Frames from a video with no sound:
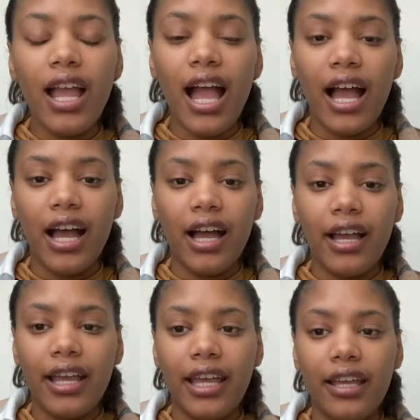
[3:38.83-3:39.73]

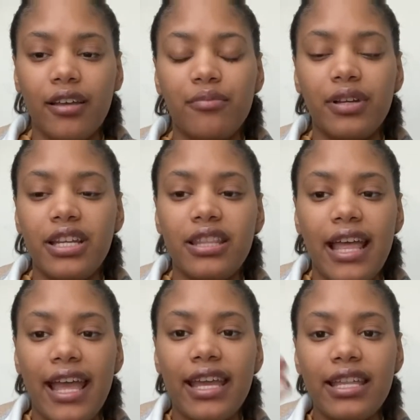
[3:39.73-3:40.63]
I am putting
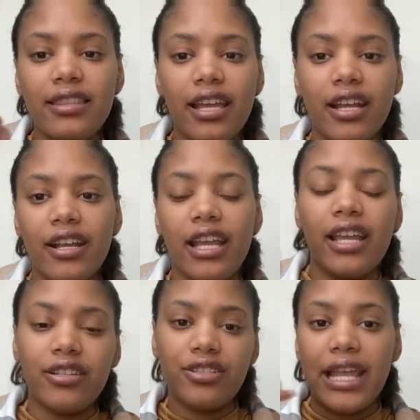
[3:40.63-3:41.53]
that in there
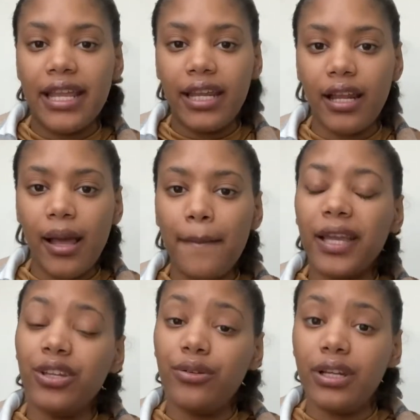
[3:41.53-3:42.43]
and shaking it up
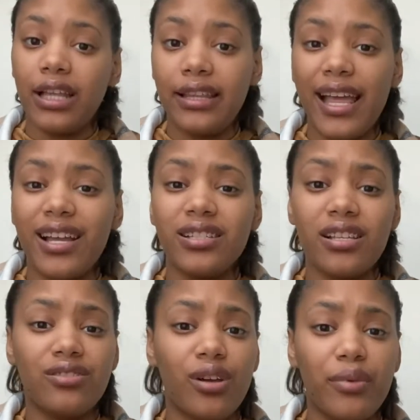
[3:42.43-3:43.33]
and doing it like that, because
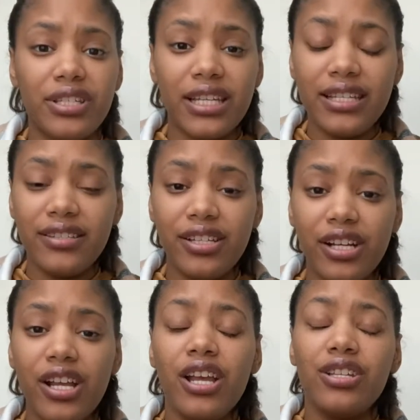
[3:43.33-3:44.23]
it's so much
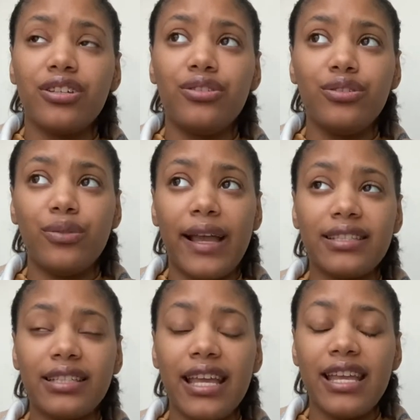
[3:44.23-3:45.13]
easier to do twice
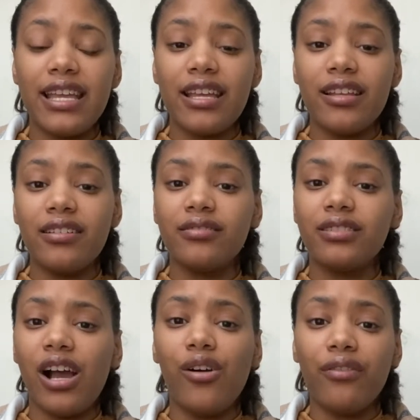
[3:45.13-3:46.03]
a day and
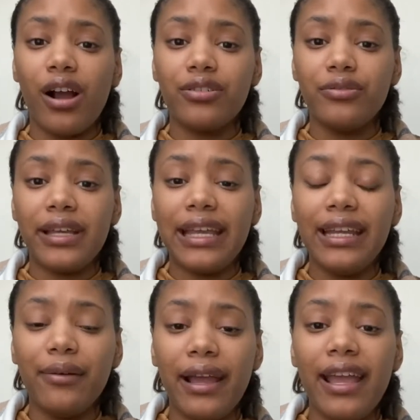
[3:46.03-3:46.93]
to overall do it
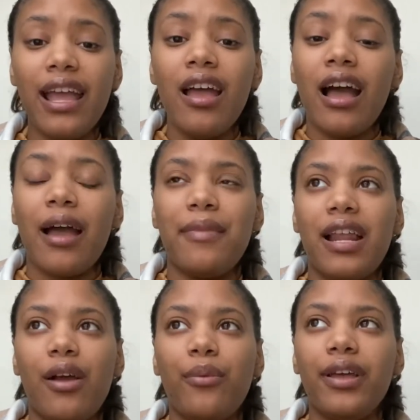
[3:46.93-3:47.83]
anyway. I mean,
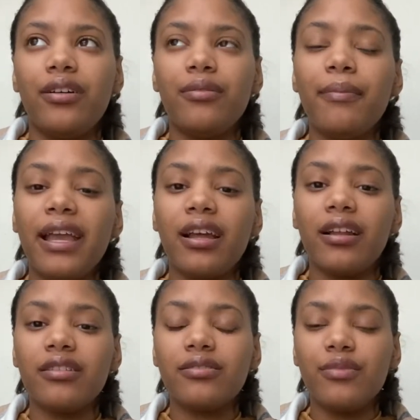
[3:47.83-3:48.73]
I will make
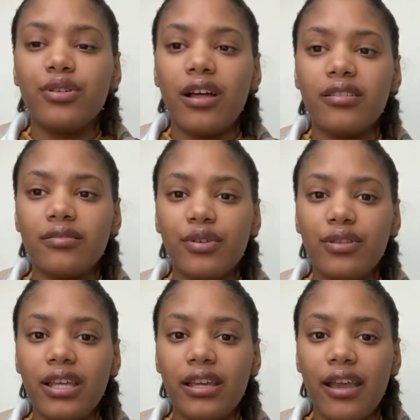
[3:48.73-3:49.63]
a
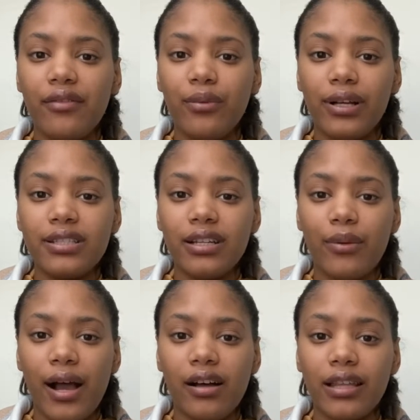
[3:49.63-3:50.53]
smoothie every once in a
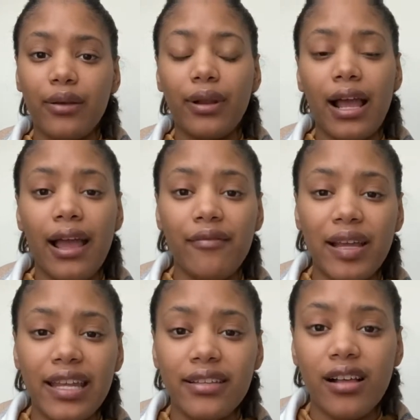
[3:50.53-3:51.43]
while, like when I have my
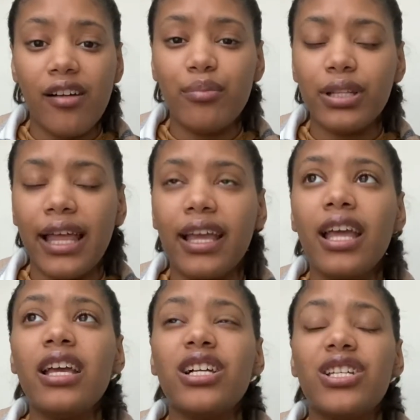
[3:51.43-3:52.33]
days off, but like
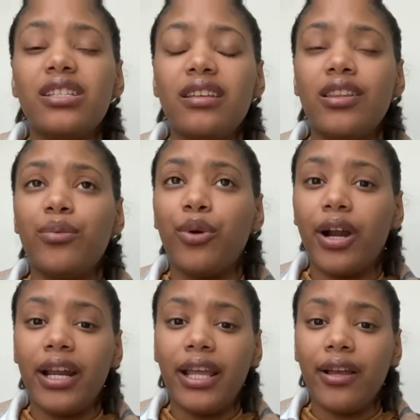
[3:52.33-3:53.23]
just in the
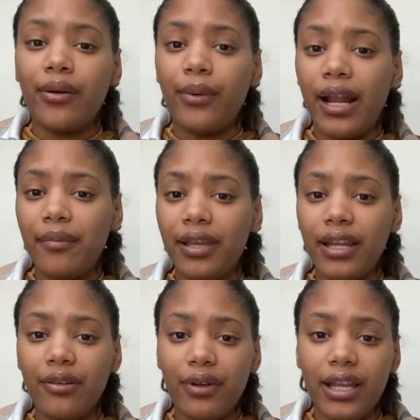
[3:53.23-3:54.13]
morning when I'm
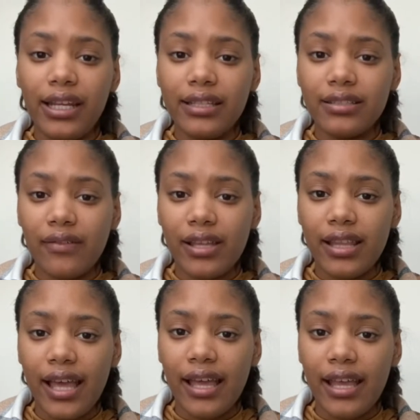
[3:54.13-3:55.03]
getting ready and stuff like
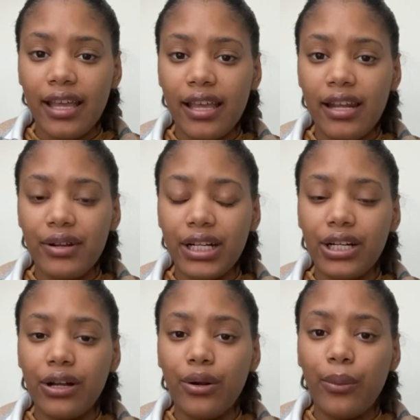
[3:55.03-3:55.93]
that, and getting ready to
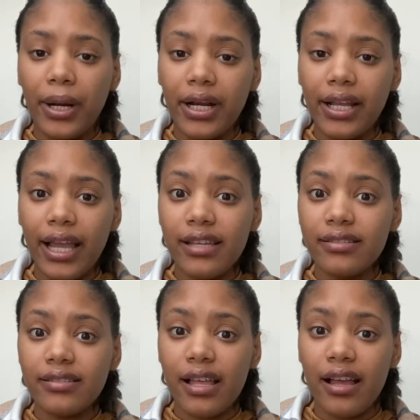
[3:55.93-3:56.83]
go to work
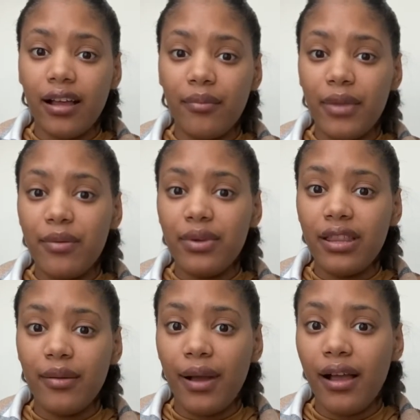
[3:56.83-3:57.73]
as and be
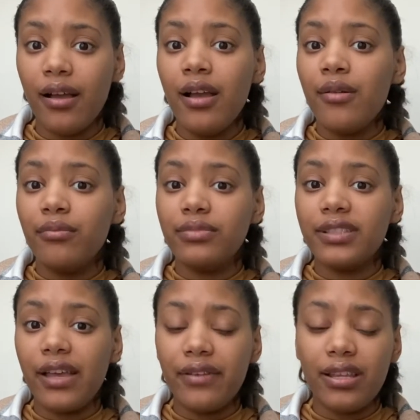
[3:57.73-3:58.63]
there by
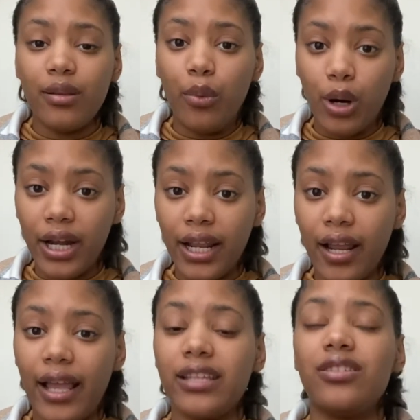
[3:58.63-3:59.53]
7 in the morning,
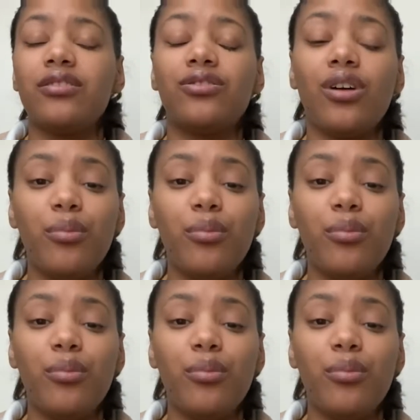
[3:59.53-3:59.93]
it's just so